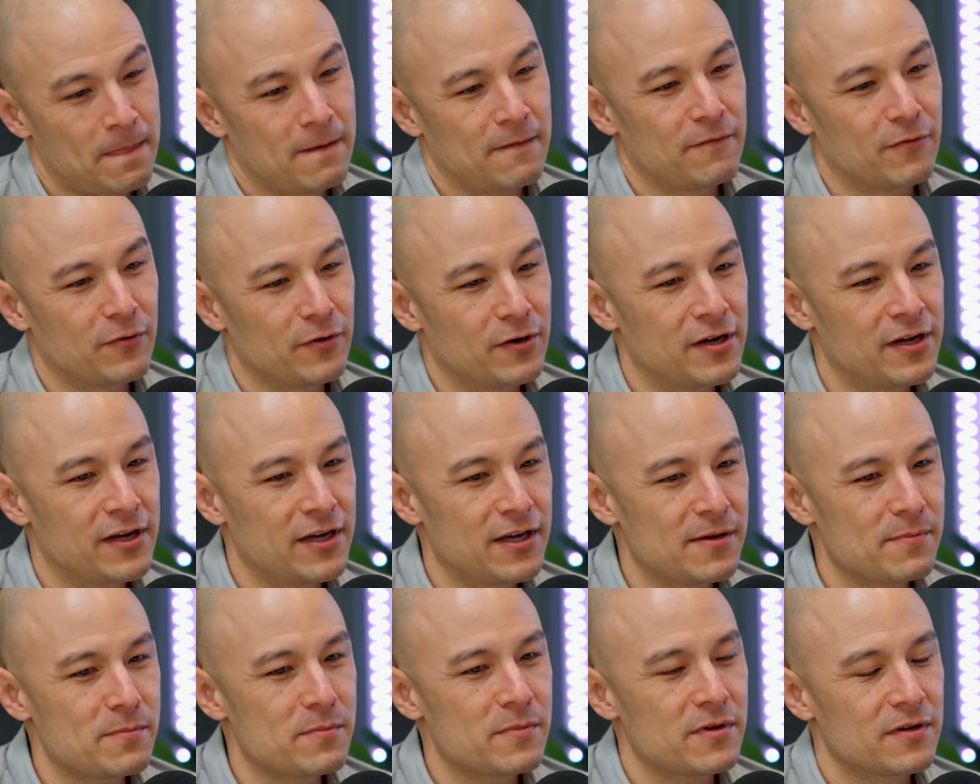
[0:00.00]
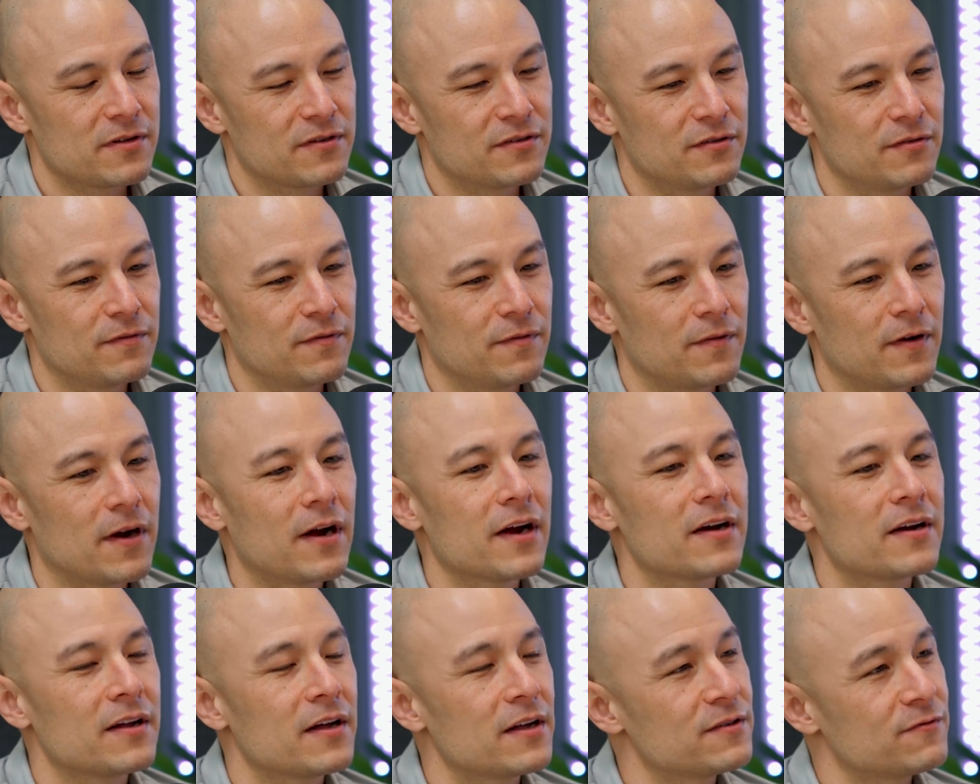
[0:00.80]
for him to
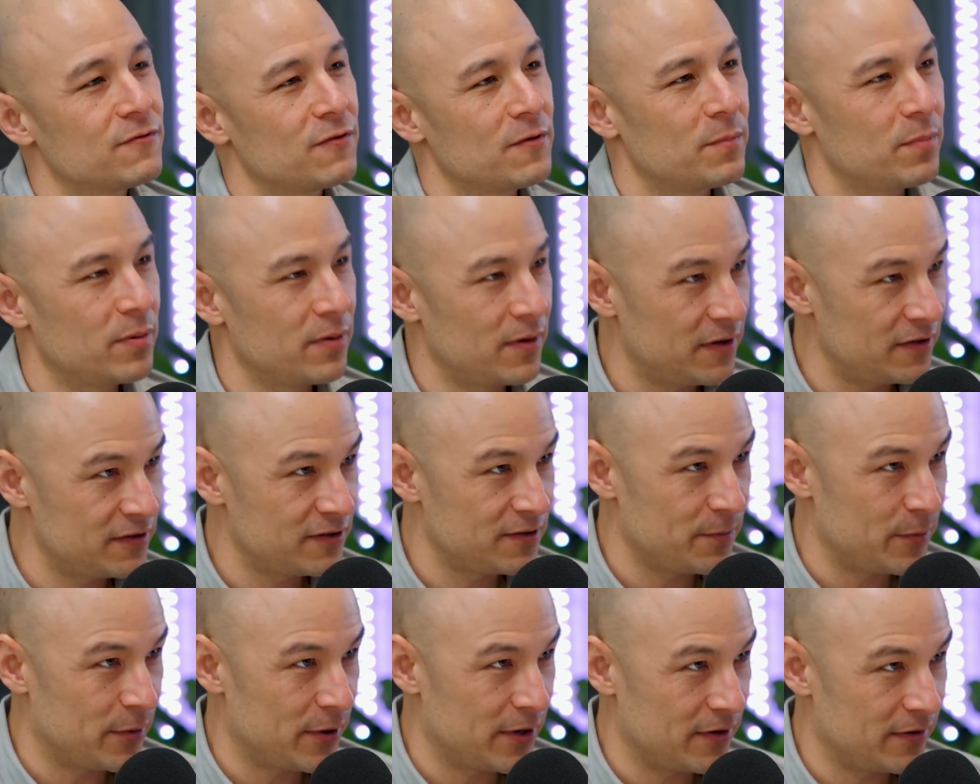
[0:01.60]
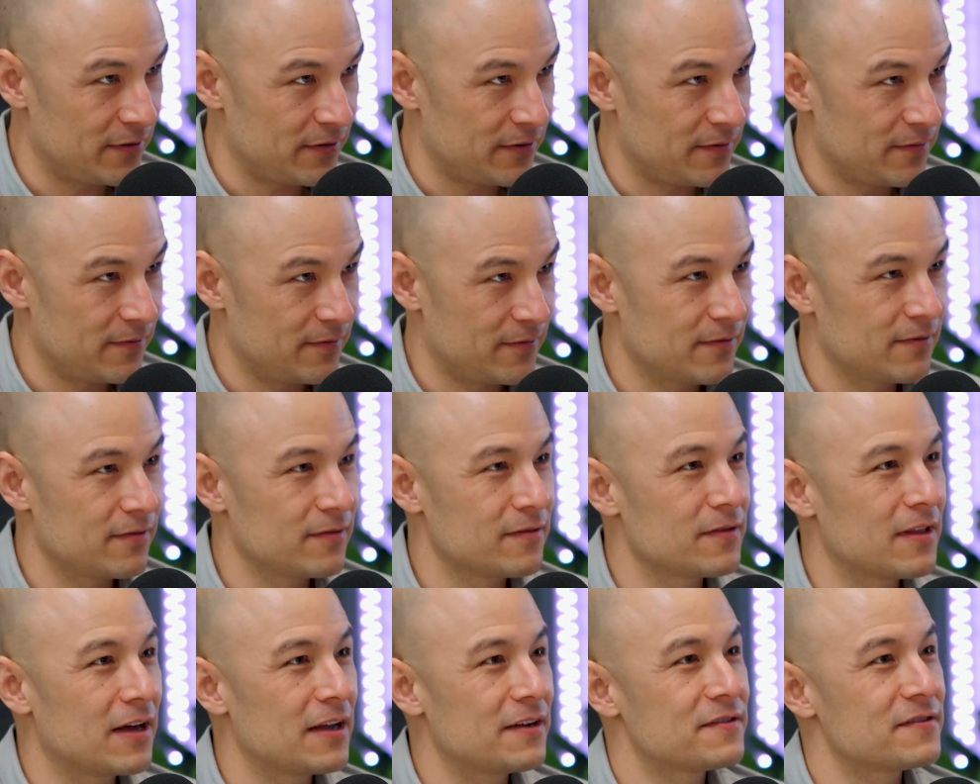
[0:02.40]
find his replacement,
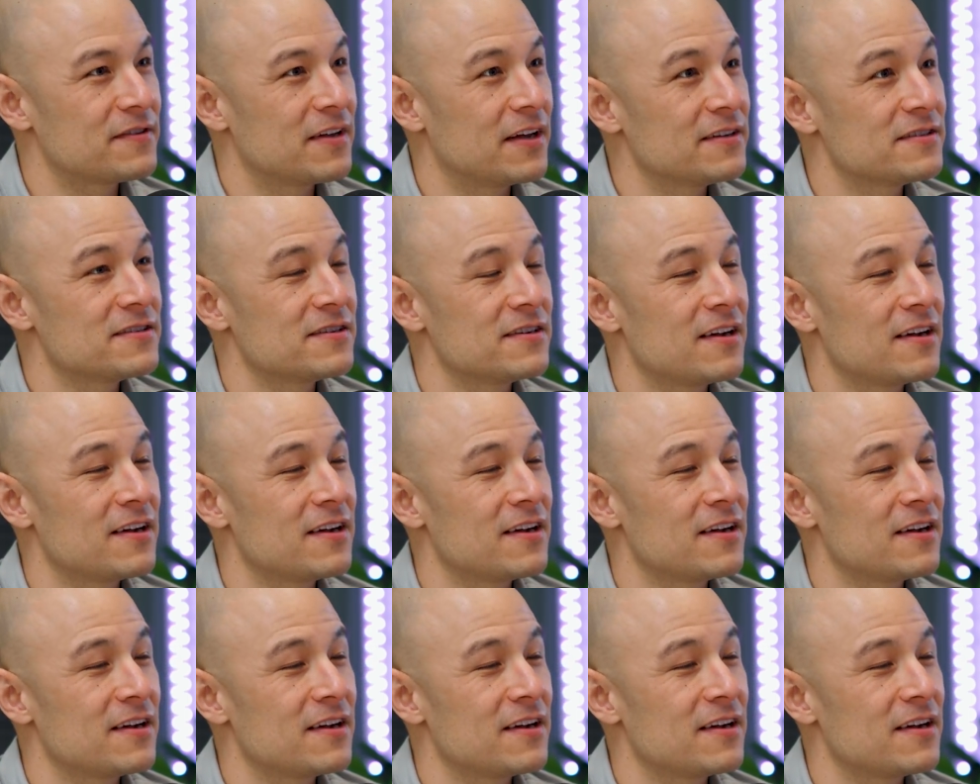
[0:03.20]
that's his